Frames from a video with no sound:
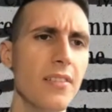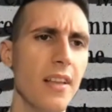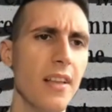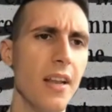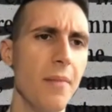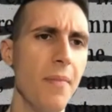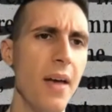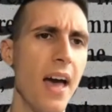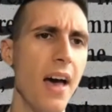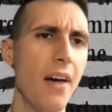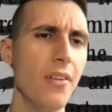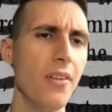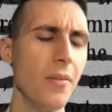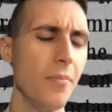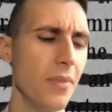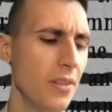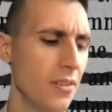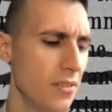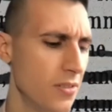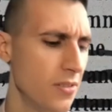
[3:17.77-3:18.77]
that I'm having
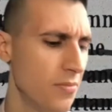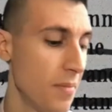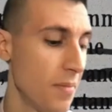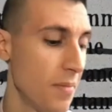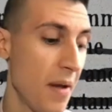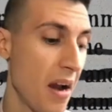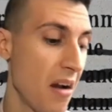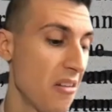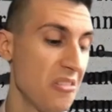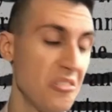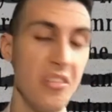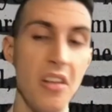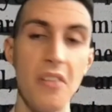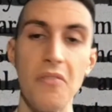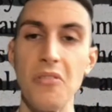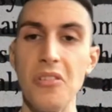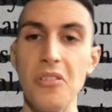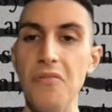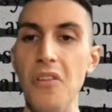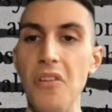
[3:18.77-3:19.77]
because my parents
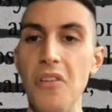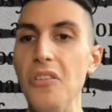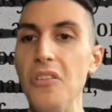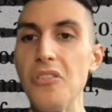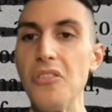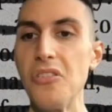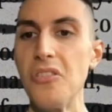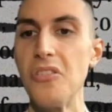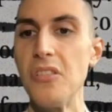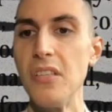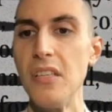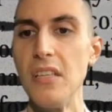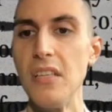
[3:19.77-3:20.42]
never divulged